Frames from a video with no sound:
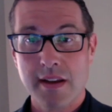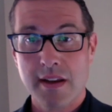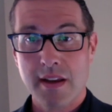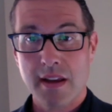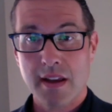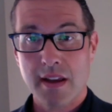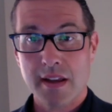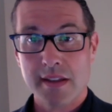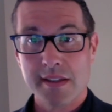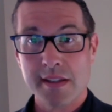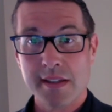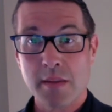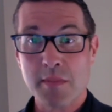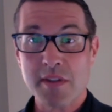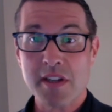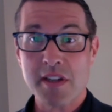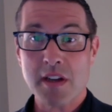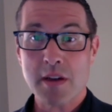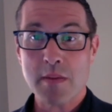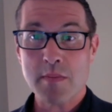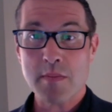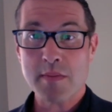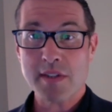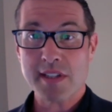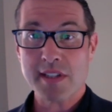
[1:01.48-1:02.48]

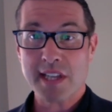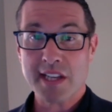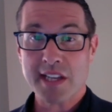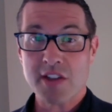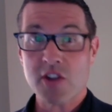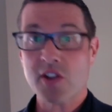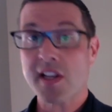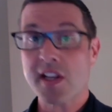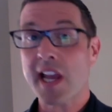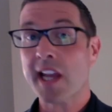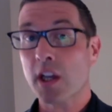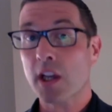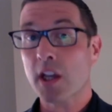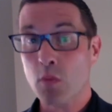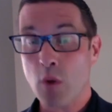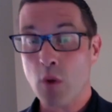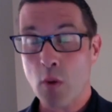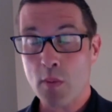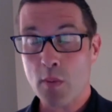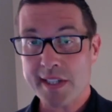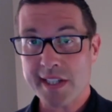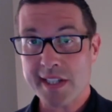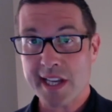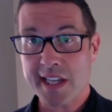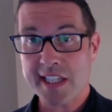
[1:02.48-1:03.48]
Sometimes they just echo what
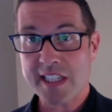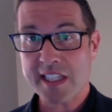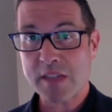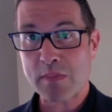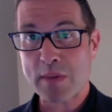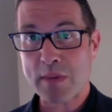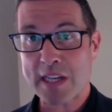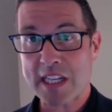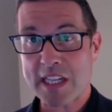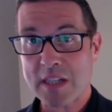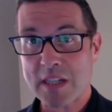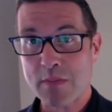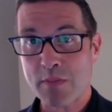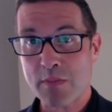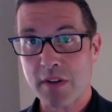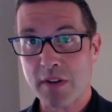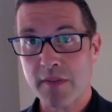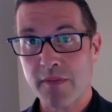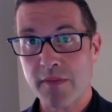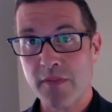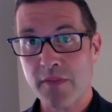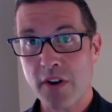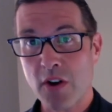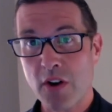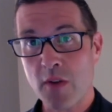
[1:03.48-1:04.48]
we say in speech,
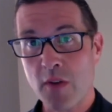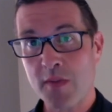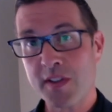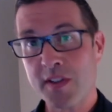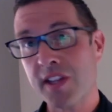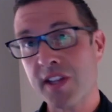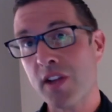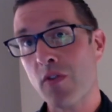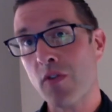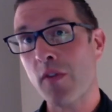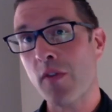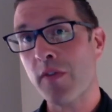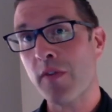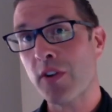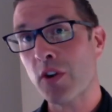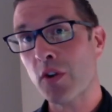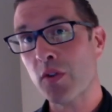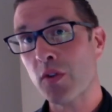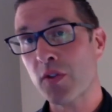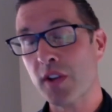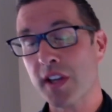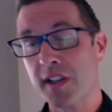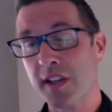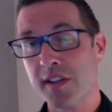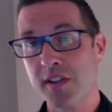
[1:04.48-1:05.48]
but very often they reveal
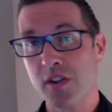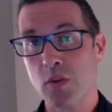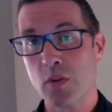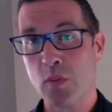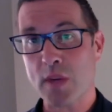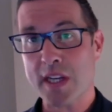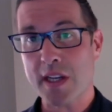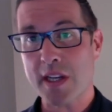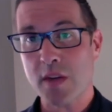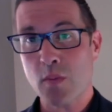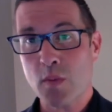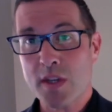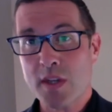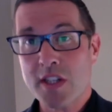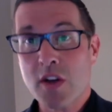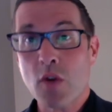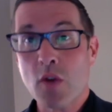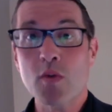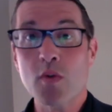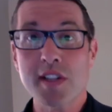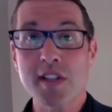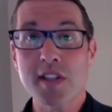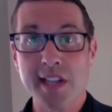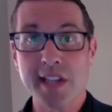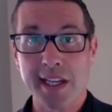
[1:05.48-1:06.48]
things that we
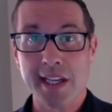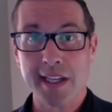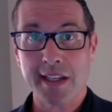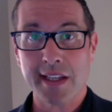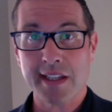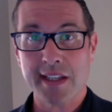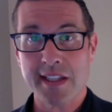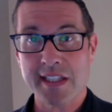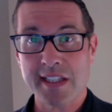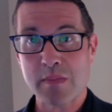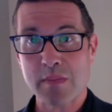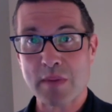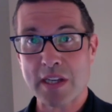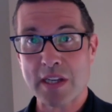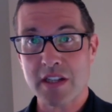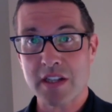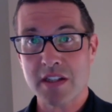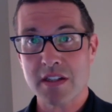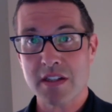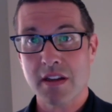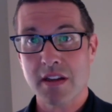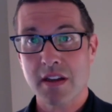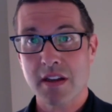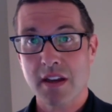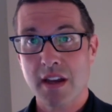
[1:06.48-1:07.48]
don't say in
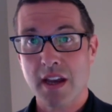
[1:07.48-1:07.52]
speech,